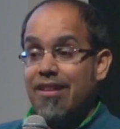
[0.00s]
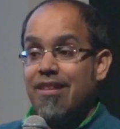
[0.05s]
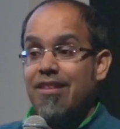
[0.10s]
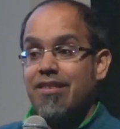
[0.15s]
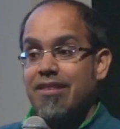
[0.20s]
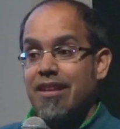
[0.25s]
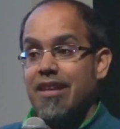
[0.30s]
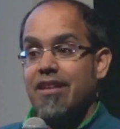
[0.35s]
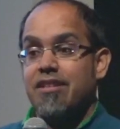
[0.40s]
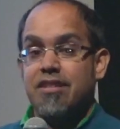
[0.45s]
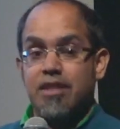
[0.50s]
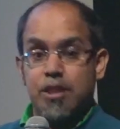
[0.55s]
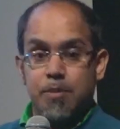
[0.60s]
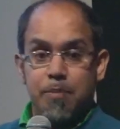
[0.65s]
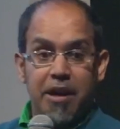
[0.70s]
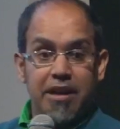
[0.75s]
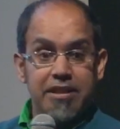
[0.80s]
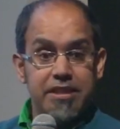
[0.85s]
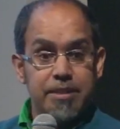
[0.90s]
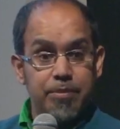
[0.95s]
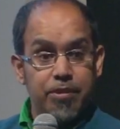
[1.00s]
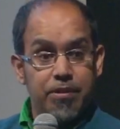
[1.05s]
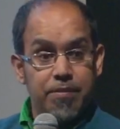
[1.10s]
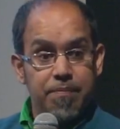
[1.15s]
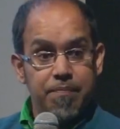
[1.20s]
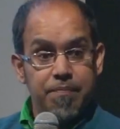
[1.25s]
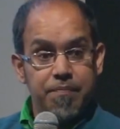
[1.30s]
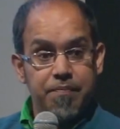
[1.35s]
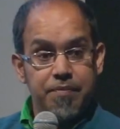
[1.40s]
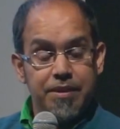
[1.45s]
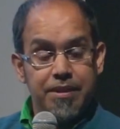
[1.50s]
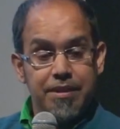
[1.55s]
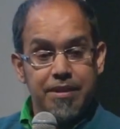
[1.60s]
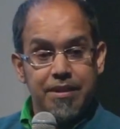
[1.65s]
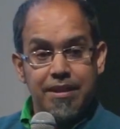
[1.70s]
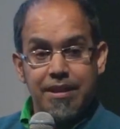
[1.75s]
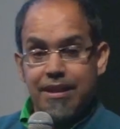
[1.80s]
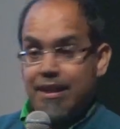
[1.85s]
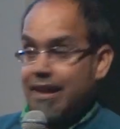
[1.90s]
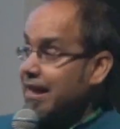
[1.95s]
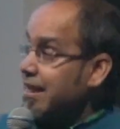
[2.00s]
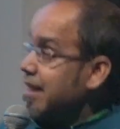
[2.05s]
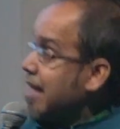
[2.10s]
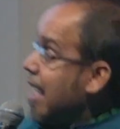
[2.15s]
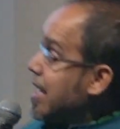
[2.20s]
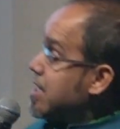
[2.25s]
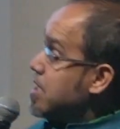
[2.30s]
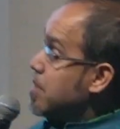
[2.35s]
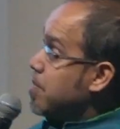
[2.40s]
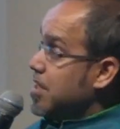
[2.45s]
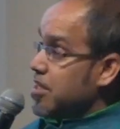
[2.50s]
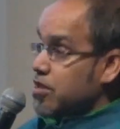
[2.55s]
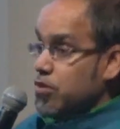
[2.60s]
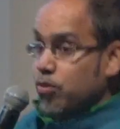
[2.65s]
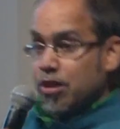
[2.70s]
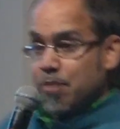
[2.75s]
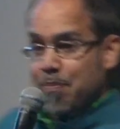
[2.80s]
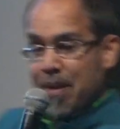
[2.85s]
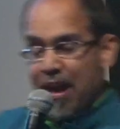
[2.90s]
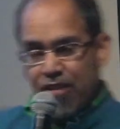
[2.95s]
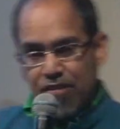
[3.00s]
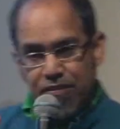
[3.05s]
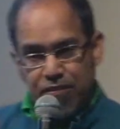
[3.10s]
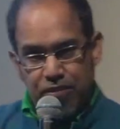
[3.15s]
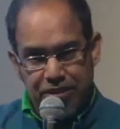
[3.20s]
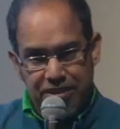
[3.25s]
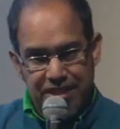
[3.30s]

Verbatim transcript: thinks is possible. And that to me is a really powerful